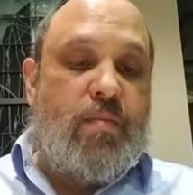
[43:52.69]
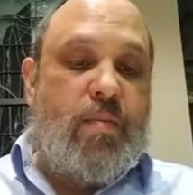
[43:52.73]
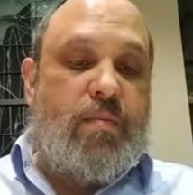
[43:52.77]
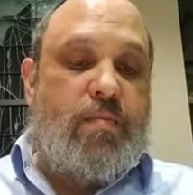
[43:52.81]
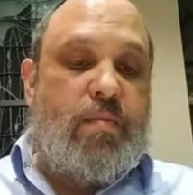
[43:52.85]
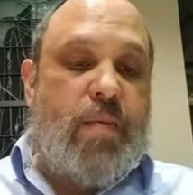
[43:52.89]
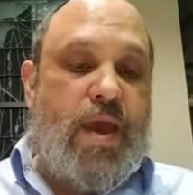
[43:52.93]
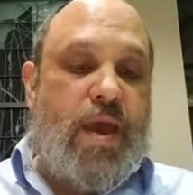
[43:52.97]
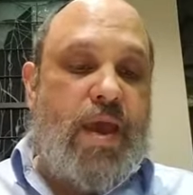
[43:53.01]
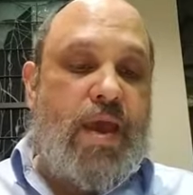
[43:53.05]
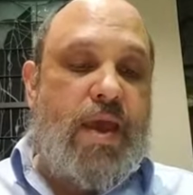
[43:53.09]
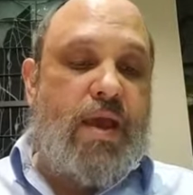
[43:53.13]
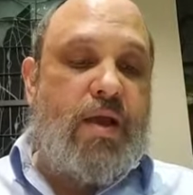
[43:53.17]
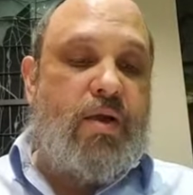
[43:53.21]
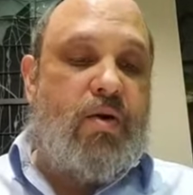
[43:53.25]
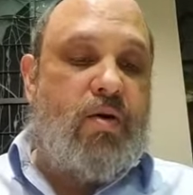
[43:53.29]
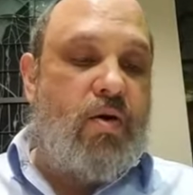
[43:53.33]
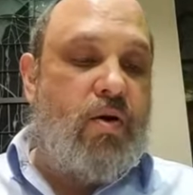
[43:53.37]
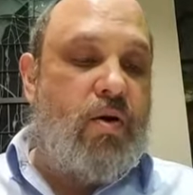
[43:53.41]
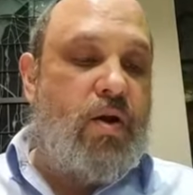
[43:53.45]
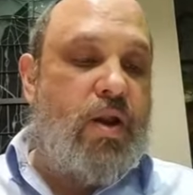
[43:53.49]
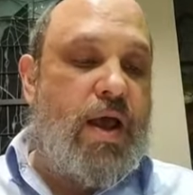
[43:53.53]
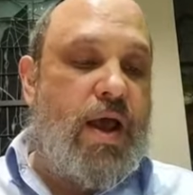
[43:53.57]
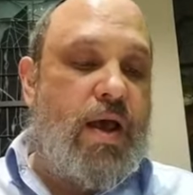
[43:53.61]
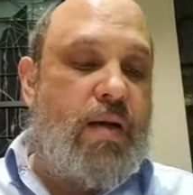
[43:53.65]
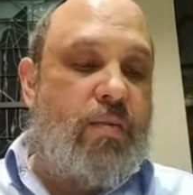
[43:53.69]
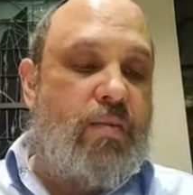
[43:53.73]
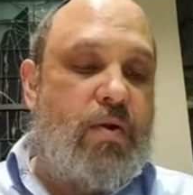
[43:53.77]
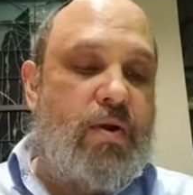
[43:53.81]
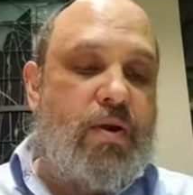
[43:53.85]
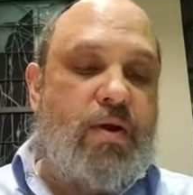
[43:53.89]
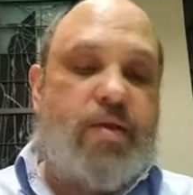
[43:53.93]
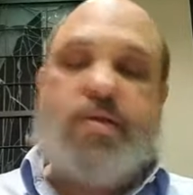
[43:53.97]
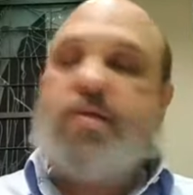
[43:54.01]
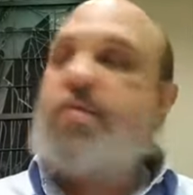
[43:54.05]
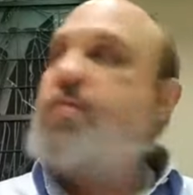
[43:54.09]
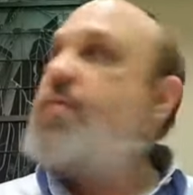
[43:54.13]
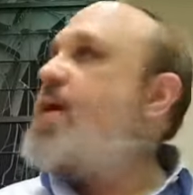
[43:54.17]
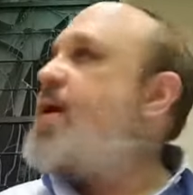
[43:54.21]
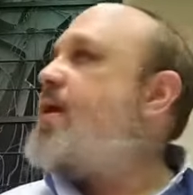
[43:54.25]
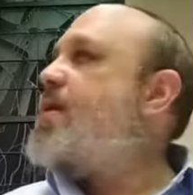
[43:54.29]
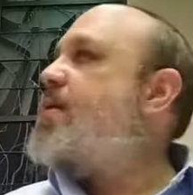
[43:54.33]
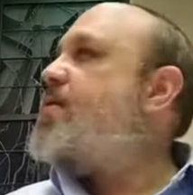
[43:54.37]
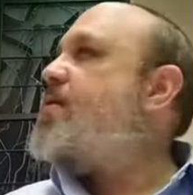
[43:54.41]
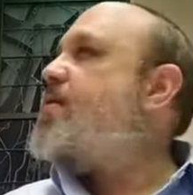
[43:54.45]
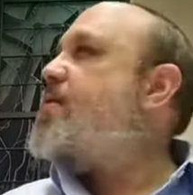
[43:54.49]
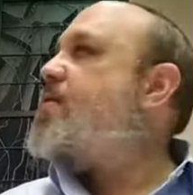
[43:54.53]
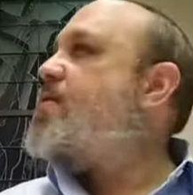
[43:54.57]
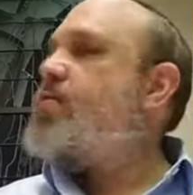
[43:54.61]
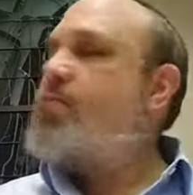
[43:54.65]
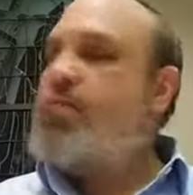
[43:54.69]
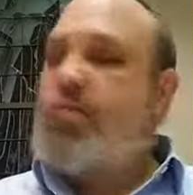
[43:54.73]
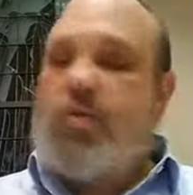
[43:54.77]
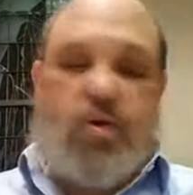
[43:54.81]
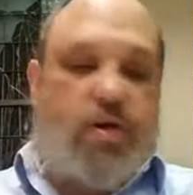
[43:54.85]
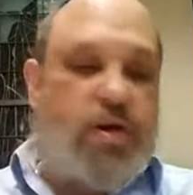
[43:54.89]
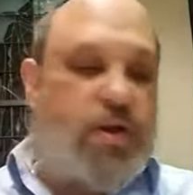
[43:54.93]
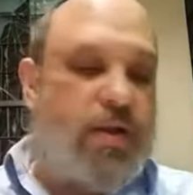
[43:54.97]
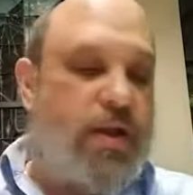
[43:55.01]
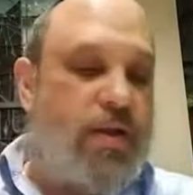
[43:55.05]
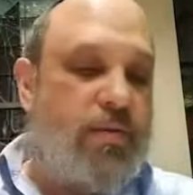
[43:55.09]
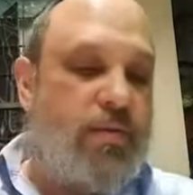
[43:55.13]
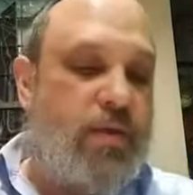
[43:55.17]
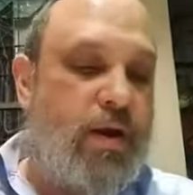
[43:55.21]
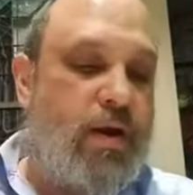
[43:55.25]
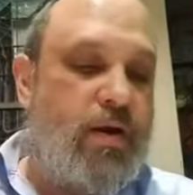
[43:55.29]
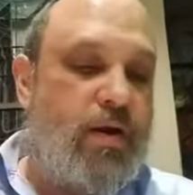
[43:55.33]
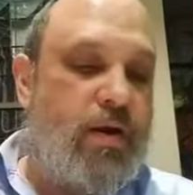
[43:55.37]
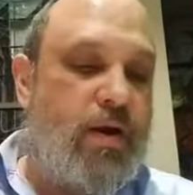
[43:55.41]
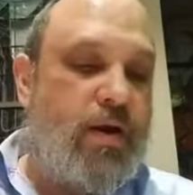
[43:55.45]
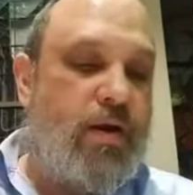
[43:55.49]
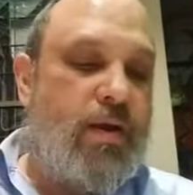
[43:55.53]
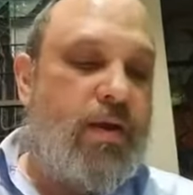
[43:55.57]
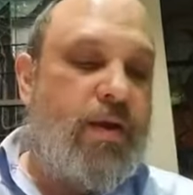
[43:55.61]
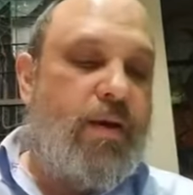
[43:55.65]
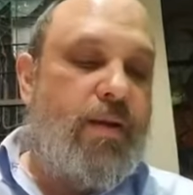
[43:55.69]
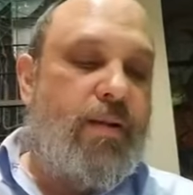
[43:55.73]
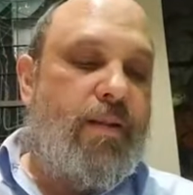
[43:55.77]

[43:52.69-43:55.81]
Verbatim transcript: me kole What is this roar that I'm hearing?